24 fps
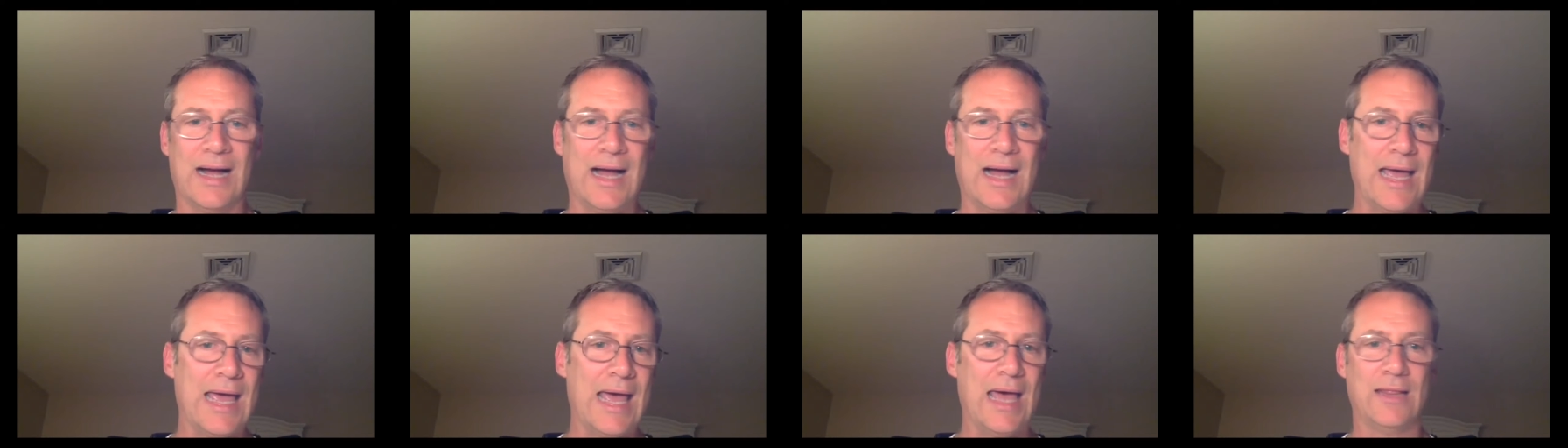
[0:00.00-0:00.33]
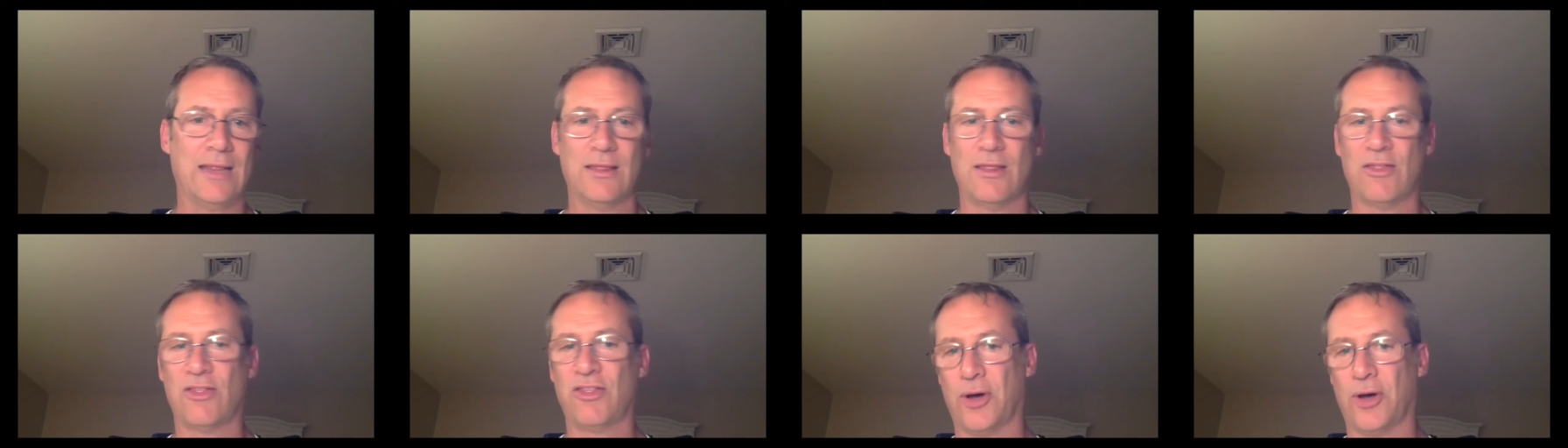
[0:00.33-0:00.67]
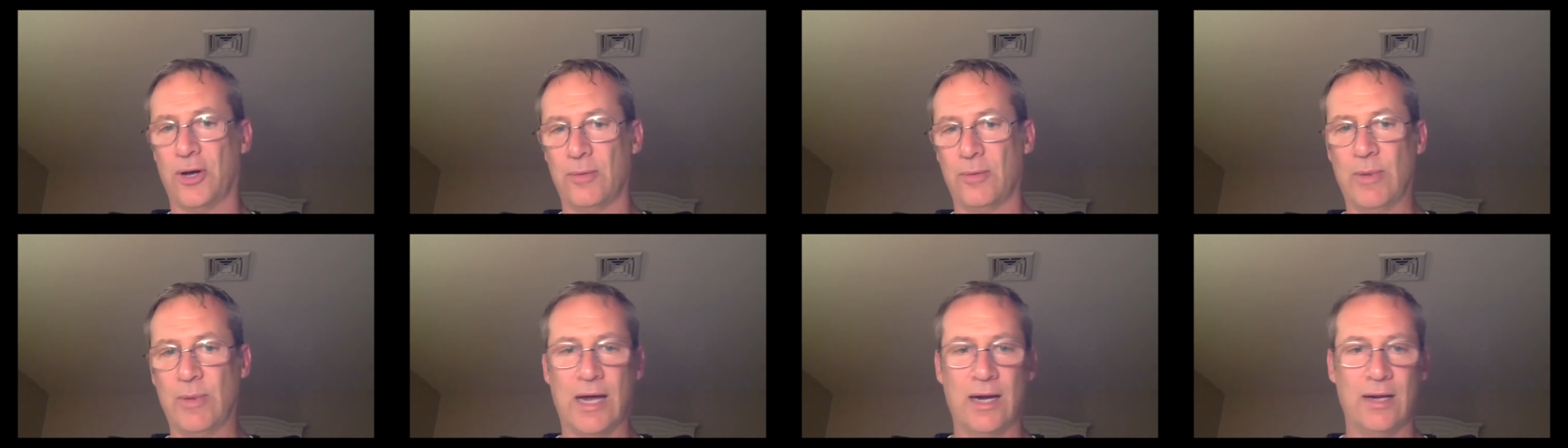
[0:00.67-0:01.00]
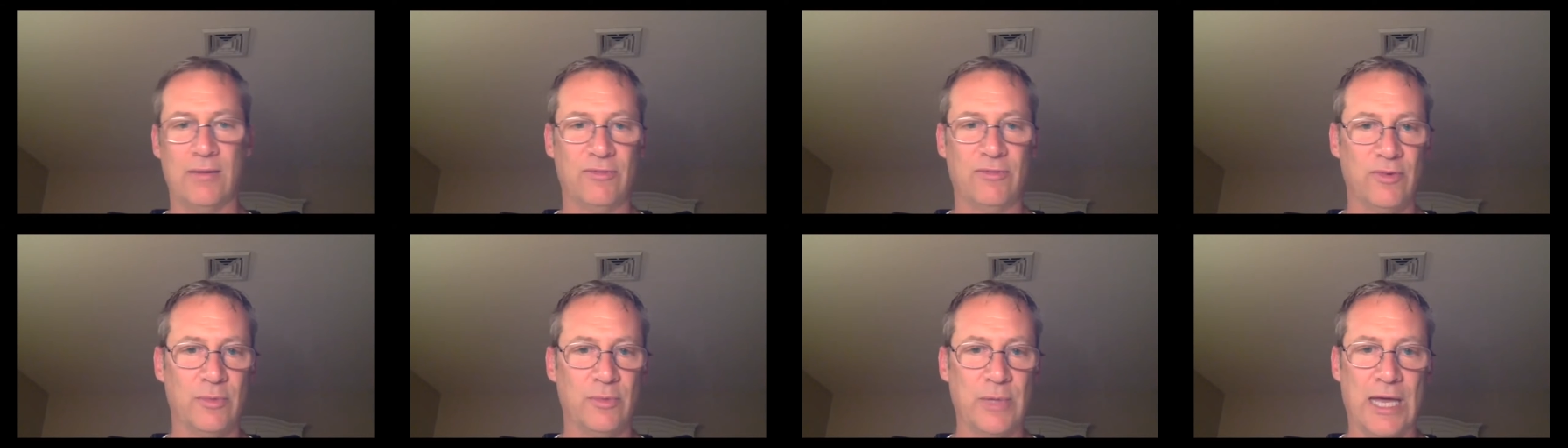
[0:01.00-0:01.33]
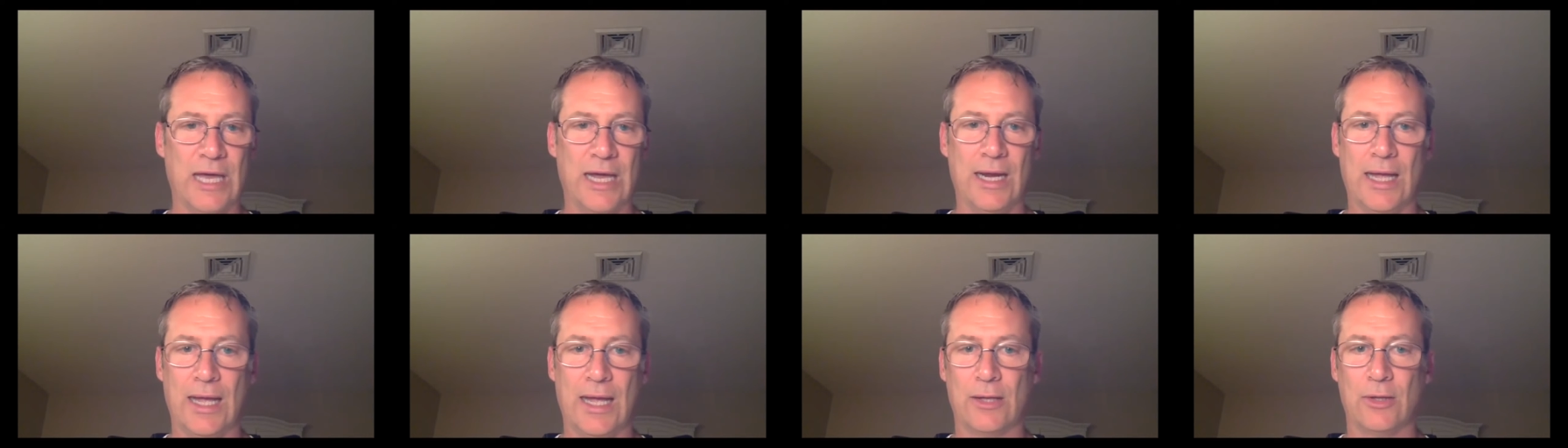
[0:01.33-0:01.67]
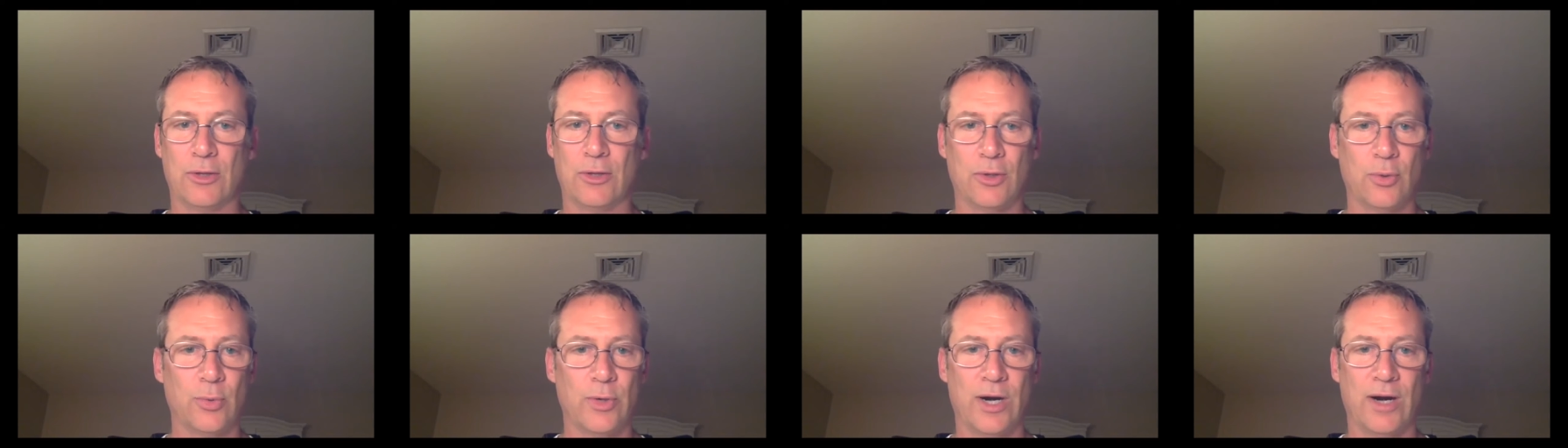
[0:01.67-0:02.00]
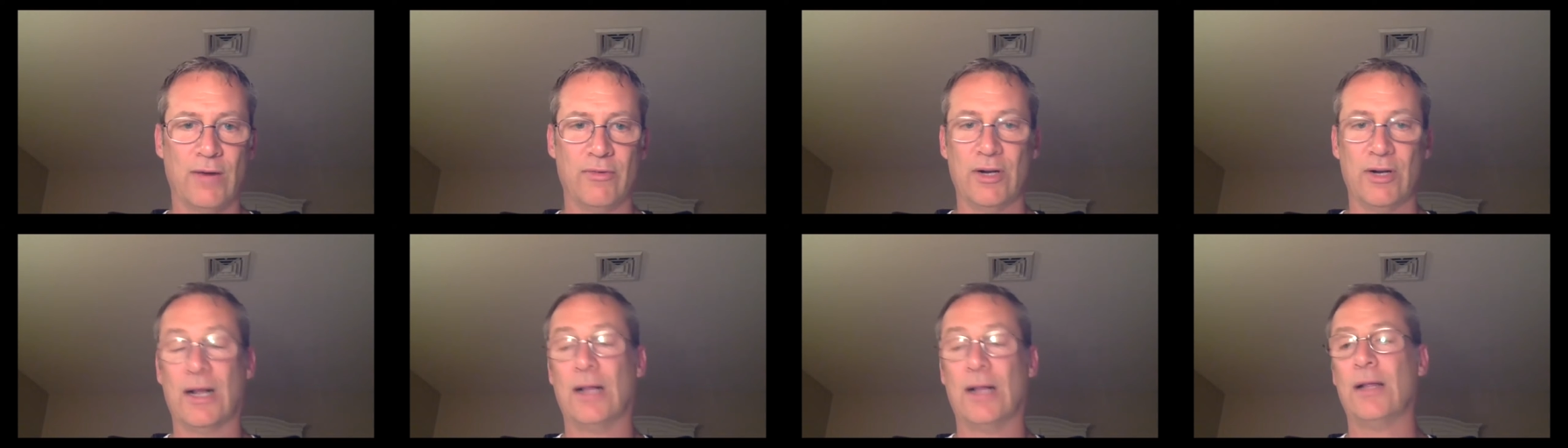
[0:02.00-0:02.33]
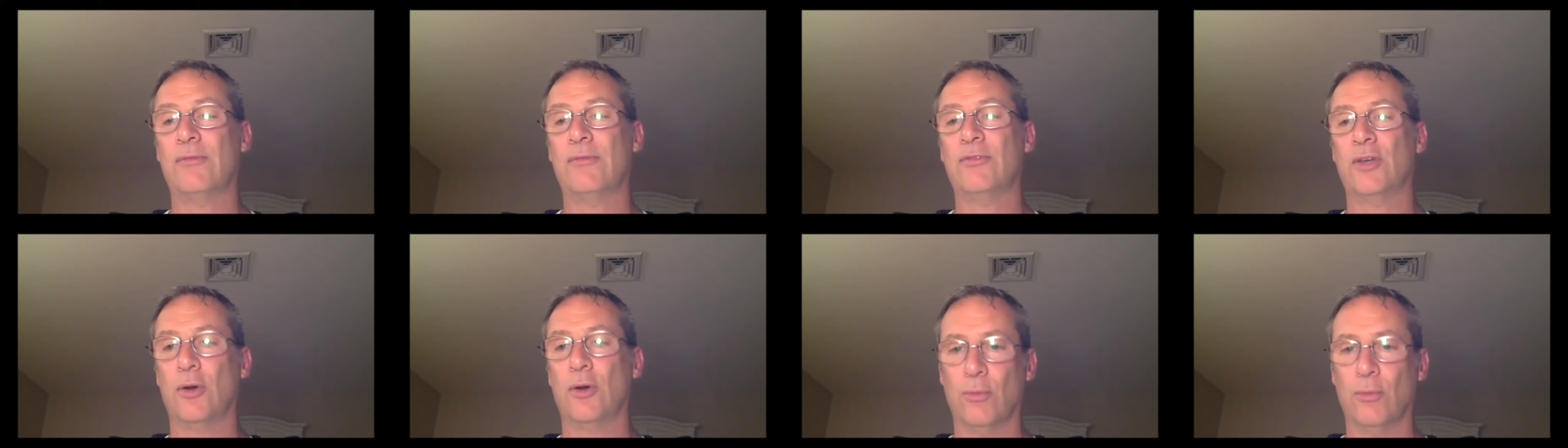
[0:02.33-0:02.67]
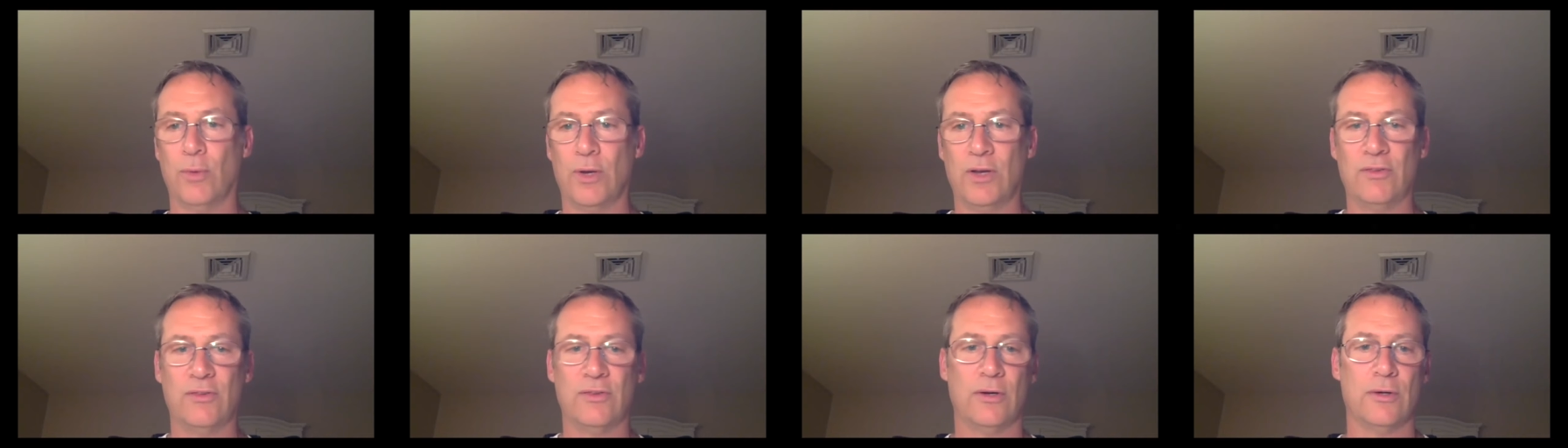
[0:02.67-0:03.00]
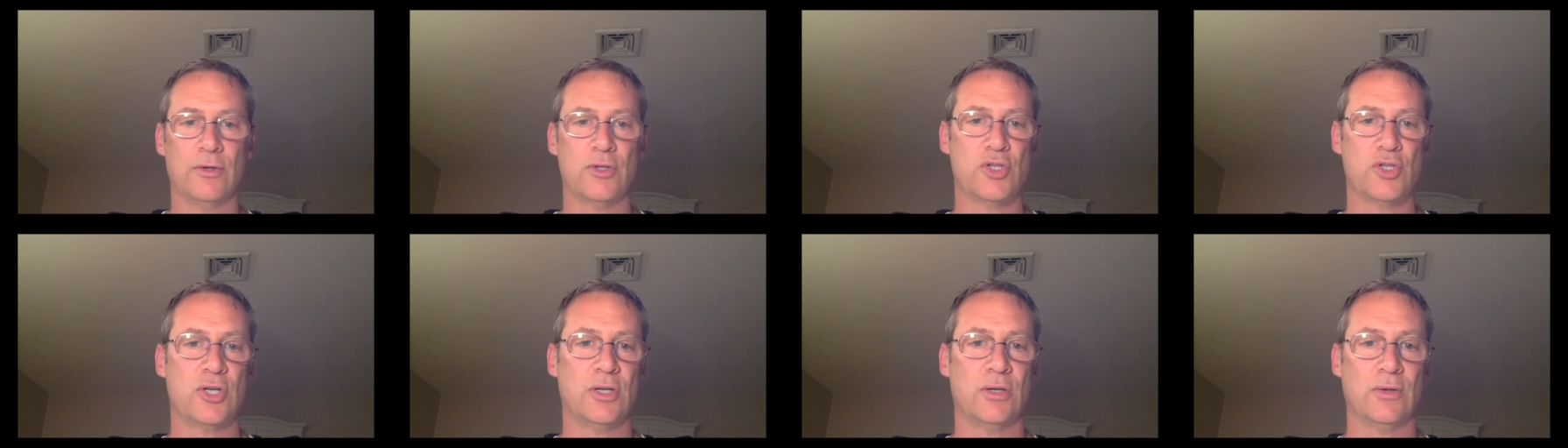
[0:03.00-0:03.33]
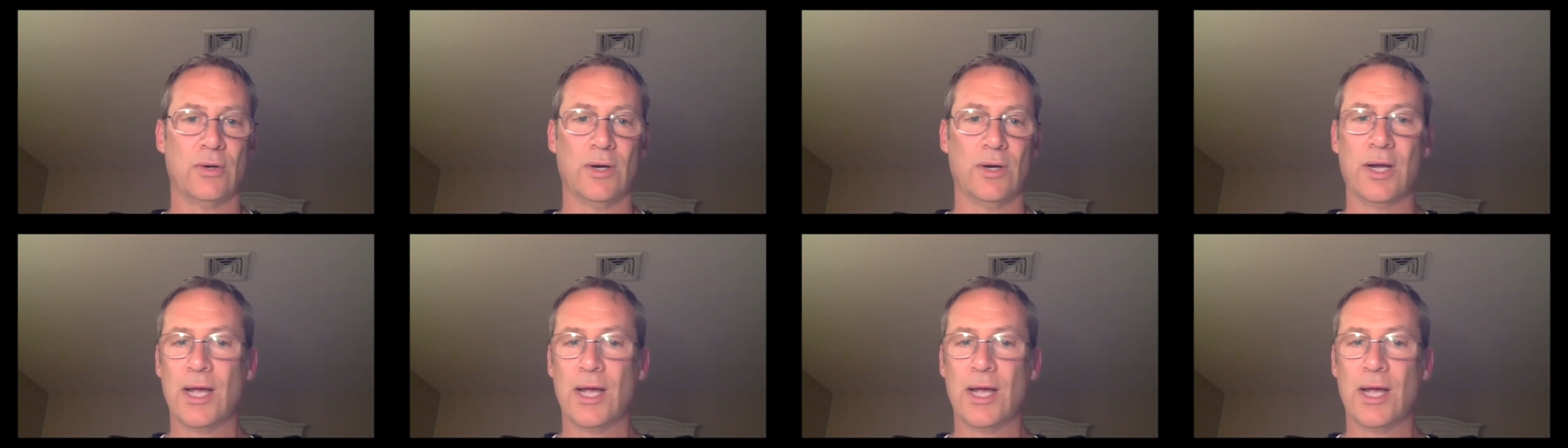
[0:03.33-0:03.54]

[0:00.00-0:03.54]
I hadn't thought about it from that angle or whatever, and I'll have to go research it.